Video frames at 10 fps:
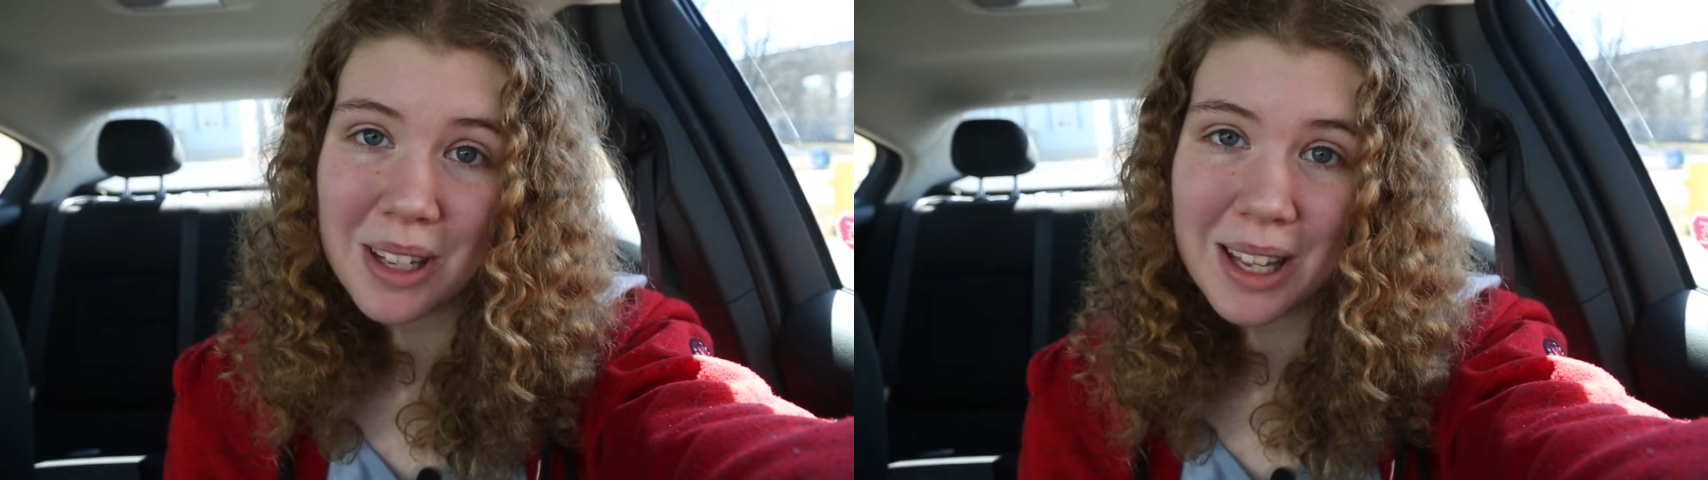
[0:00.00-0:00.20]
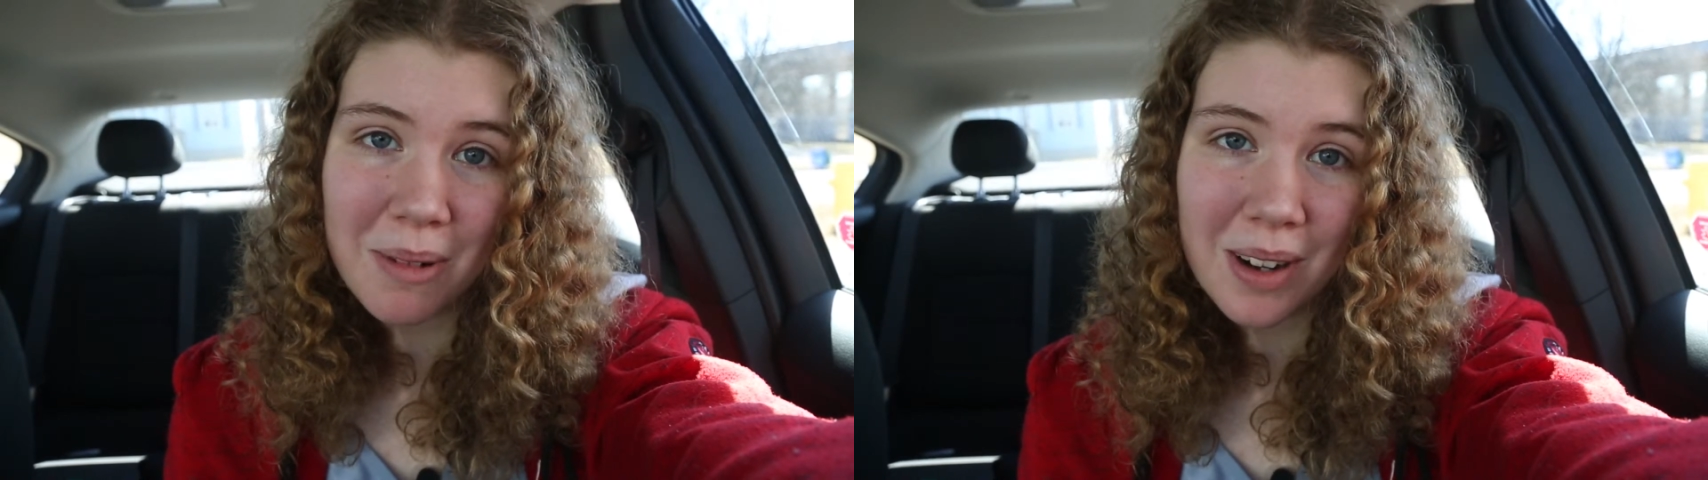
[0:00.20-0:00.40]

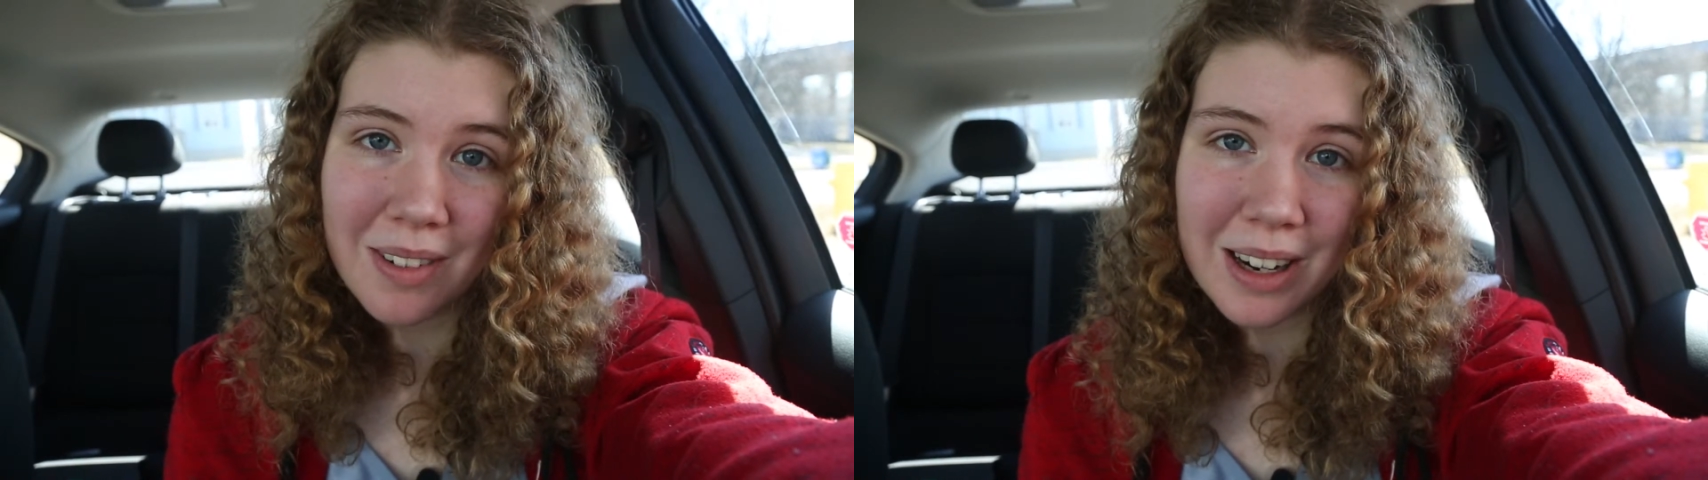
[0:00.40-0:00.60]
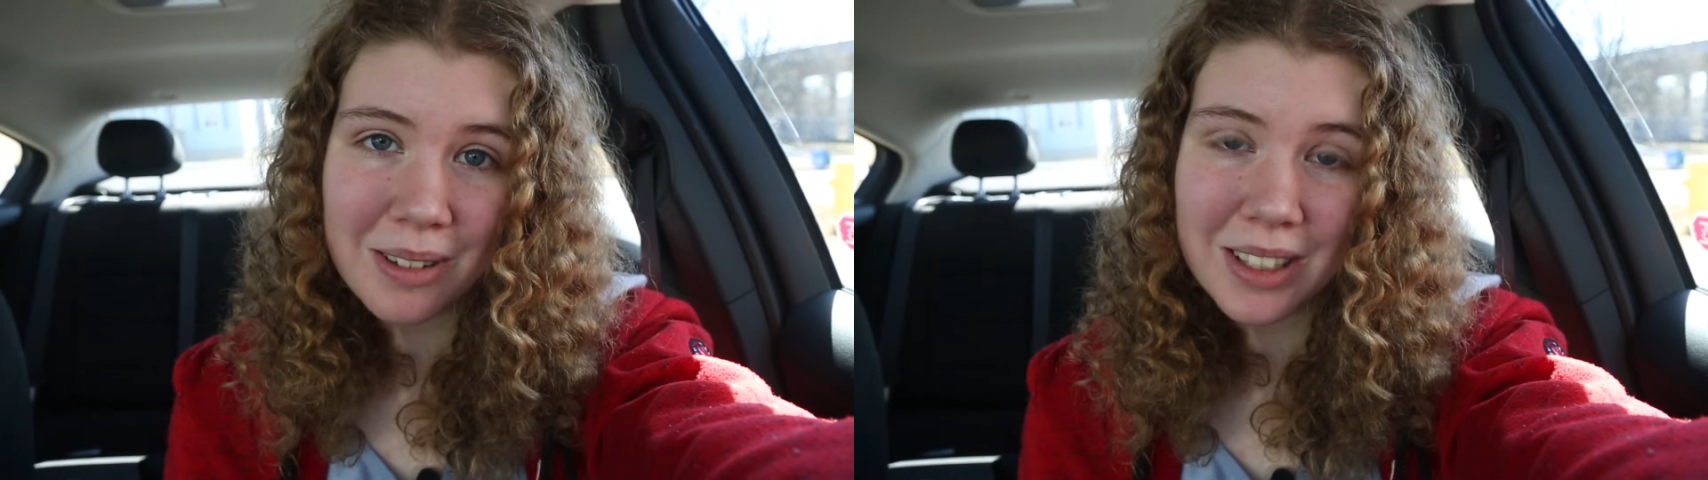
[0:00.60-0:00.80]
when they went
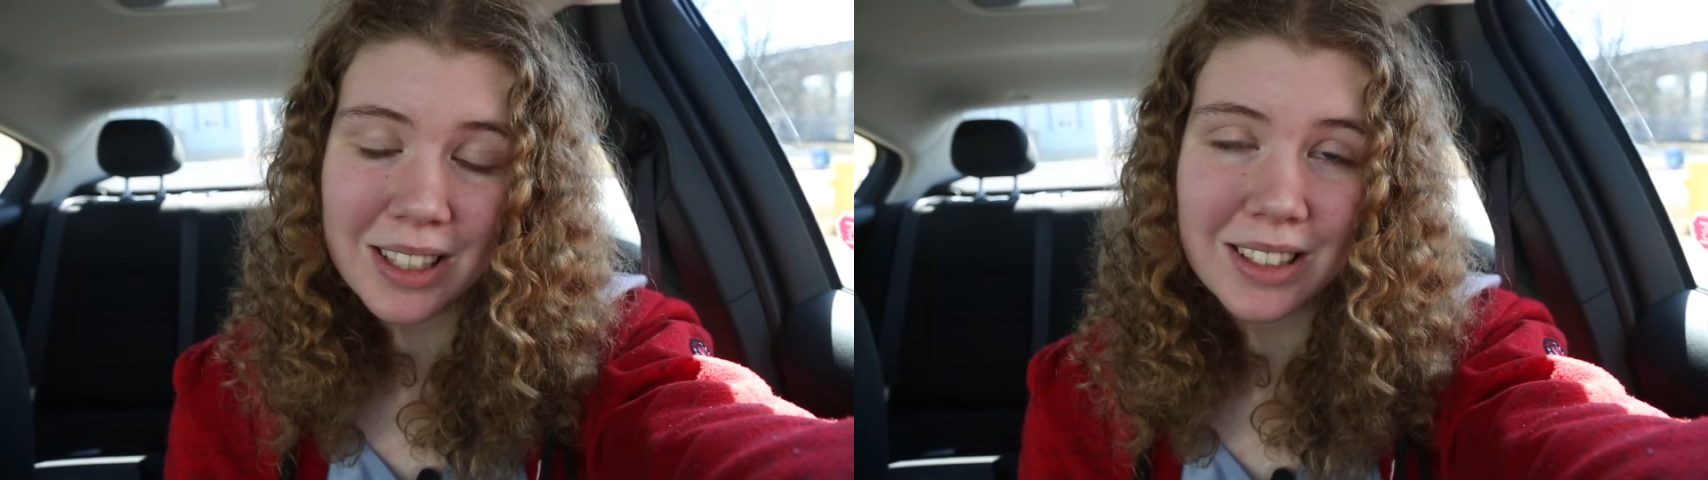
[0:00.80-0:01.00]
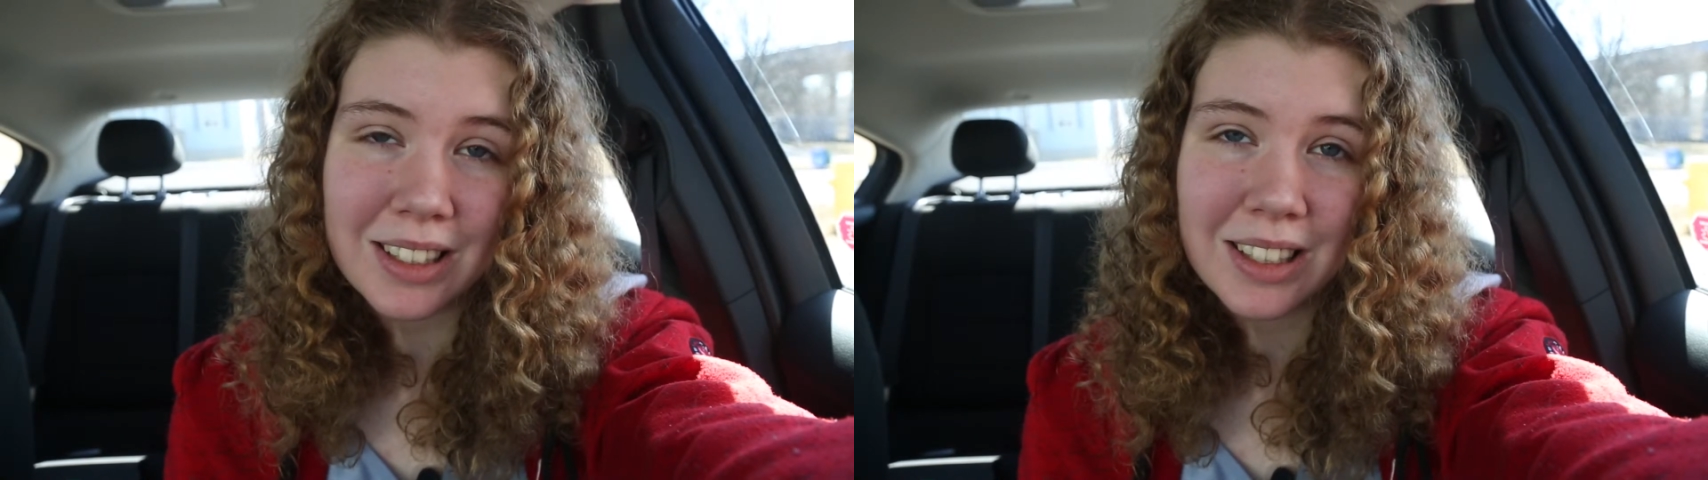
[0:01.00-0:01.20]
around,
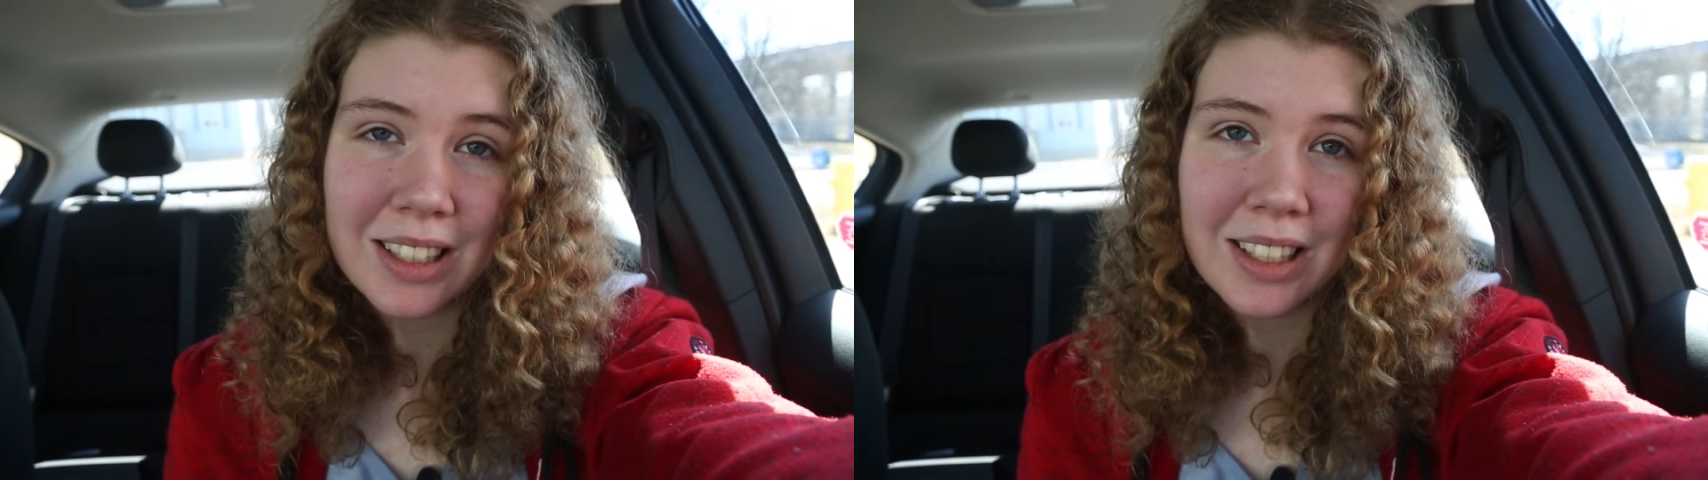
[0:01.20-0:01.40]
and